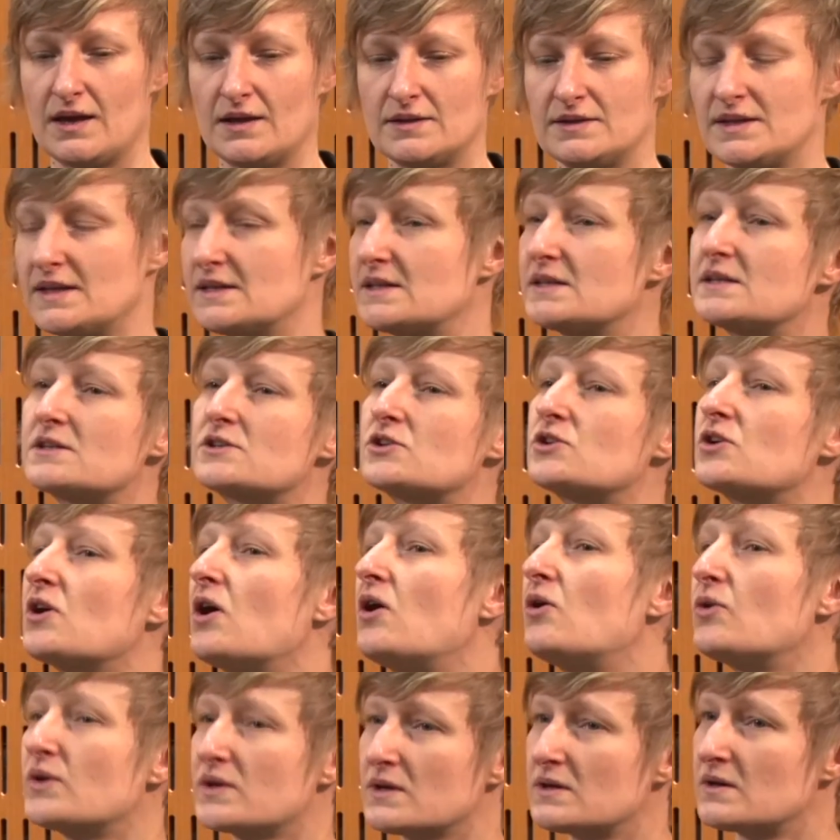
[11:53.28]
they didn't
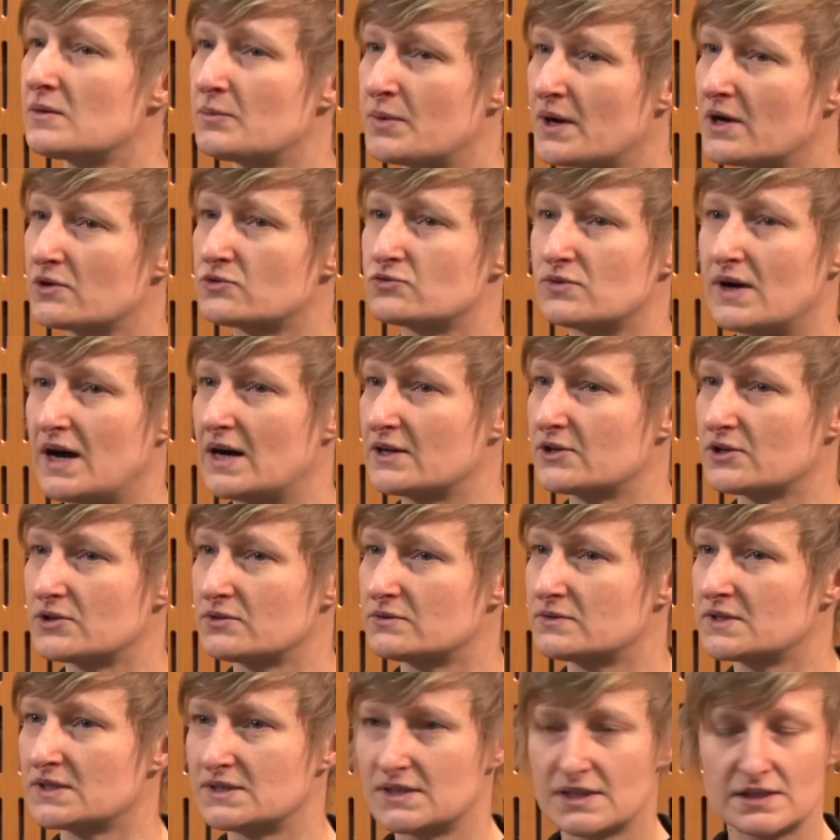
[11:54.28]
know about
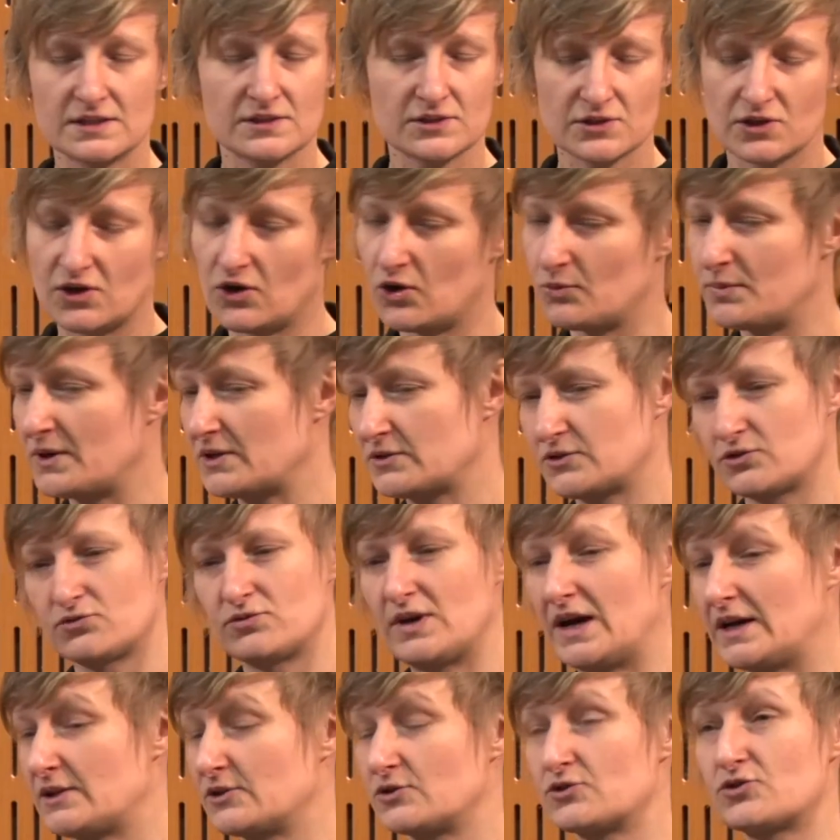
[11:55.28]
Radon. They didn't know about the
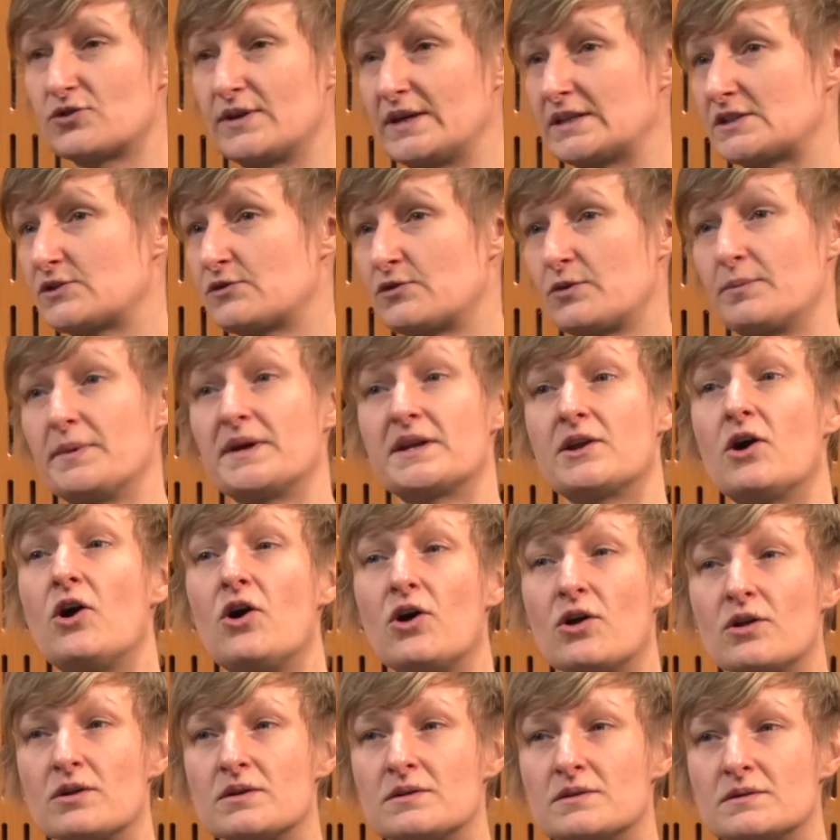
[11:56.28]
Radon transform at
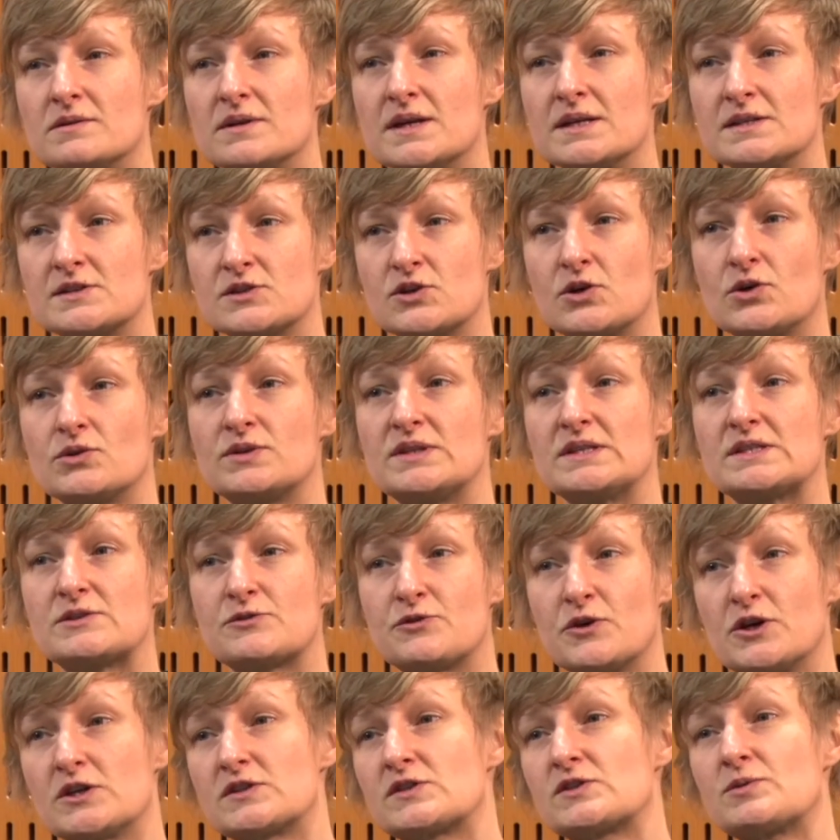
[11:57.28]
all. And so these
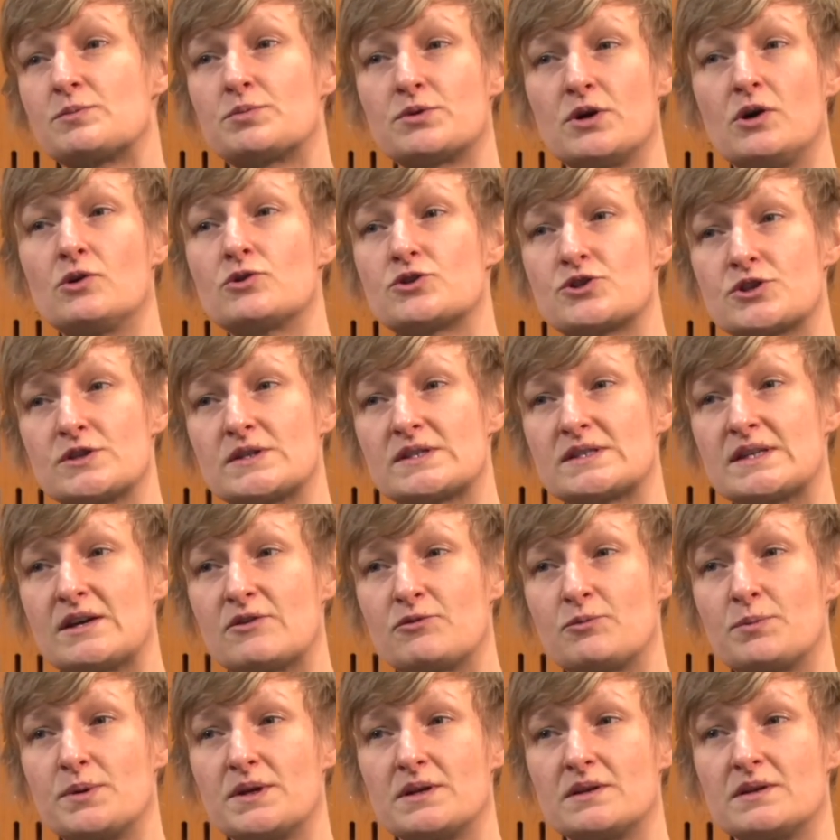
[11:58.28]
first approaches
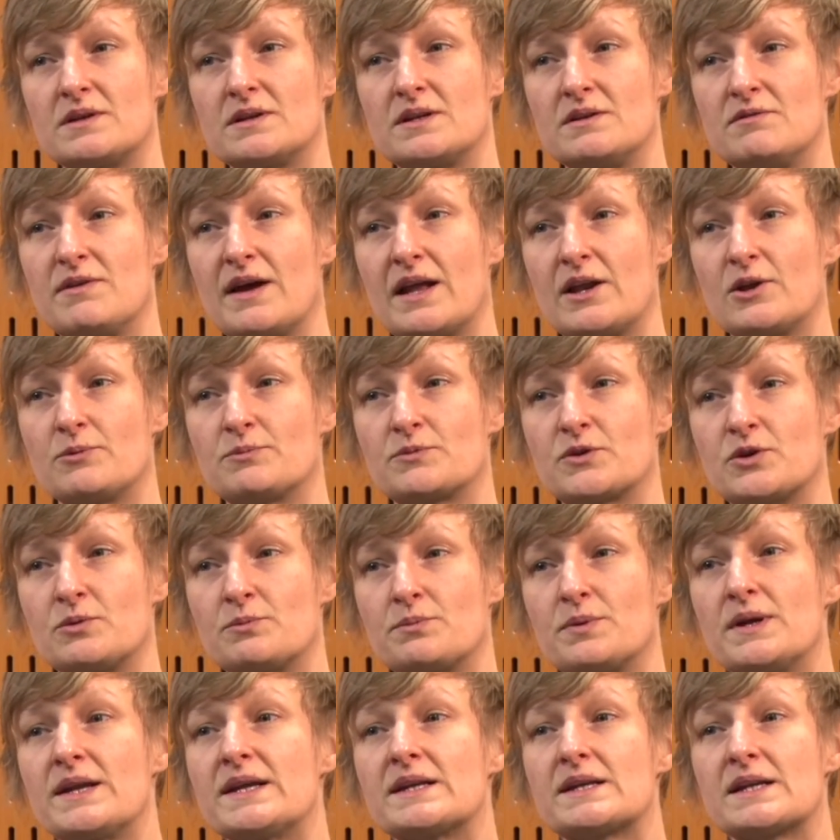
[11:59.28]
have been developed
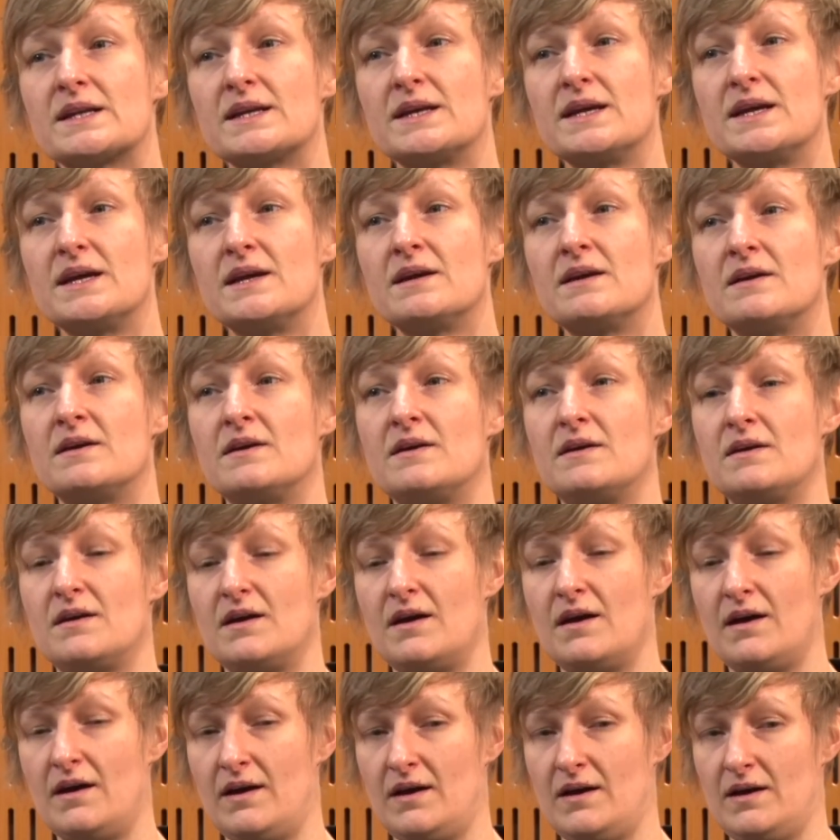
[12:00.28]
completely
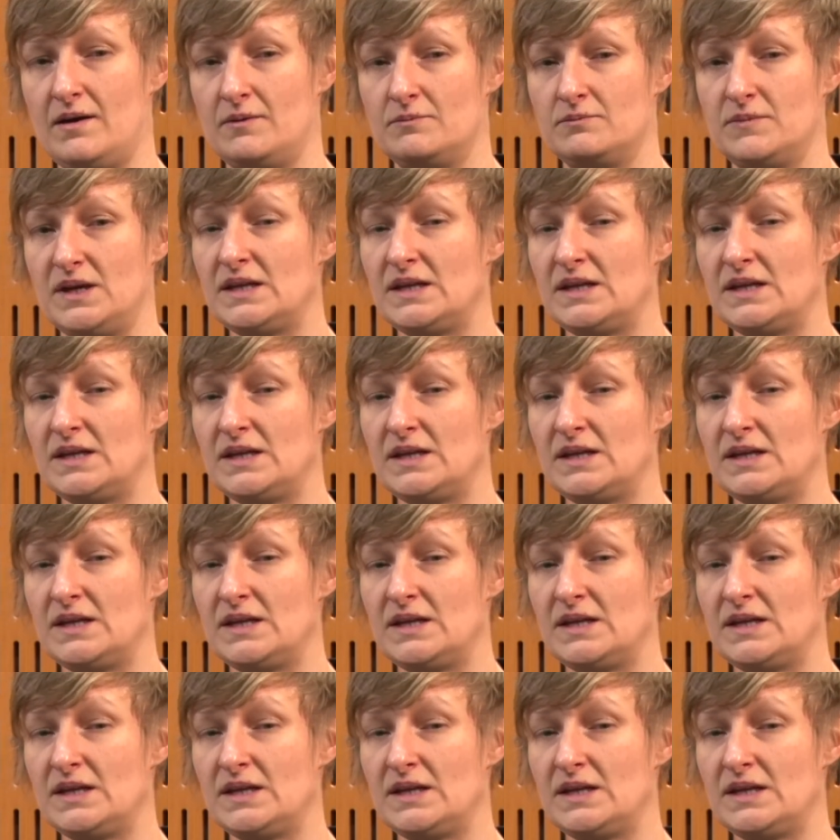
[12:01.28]
um,